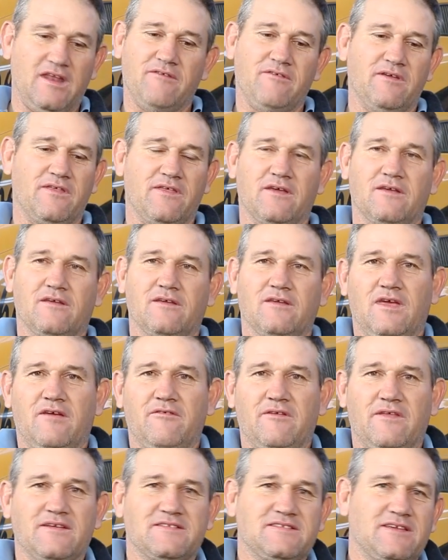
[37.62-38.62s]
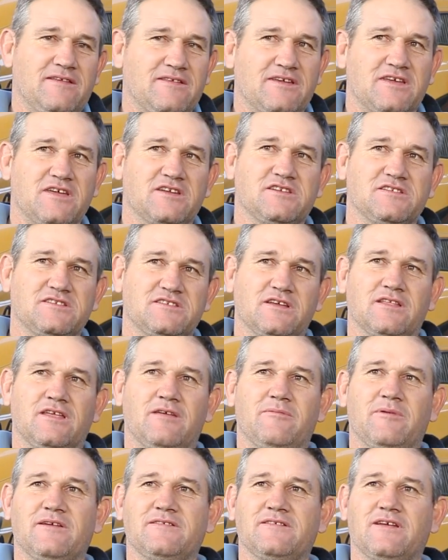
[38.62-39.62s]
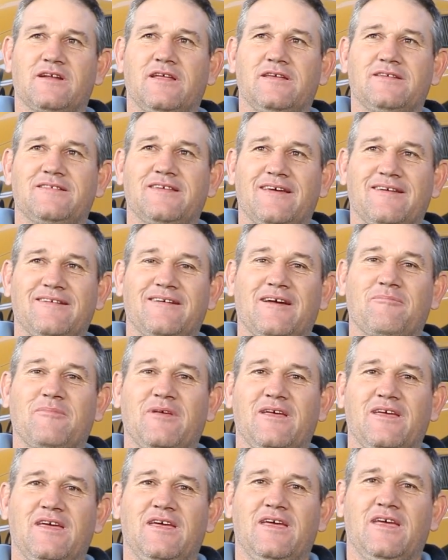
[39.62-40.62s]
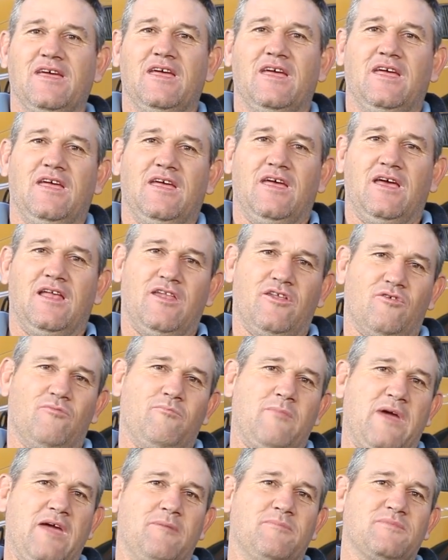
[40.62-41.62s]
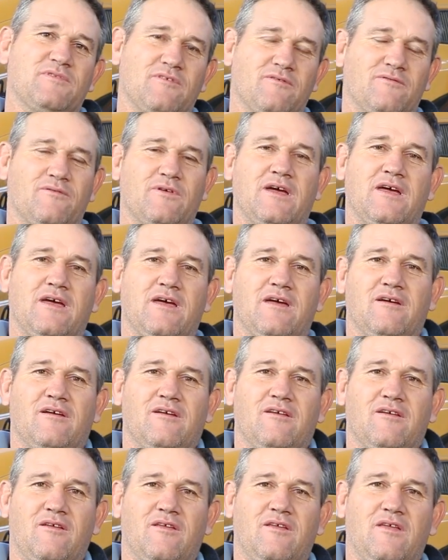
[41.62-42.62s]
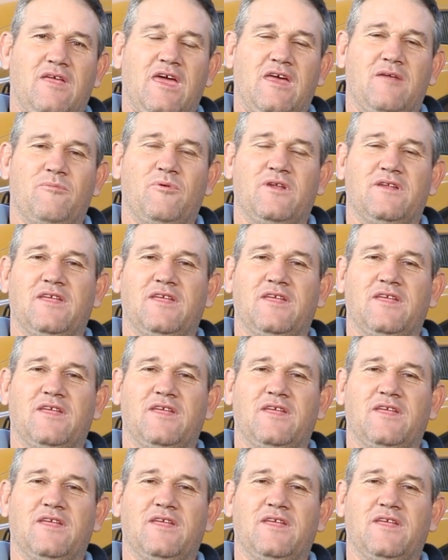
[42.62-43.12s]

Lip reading: everything set the kitchen sink there basically. So little maps of how to put it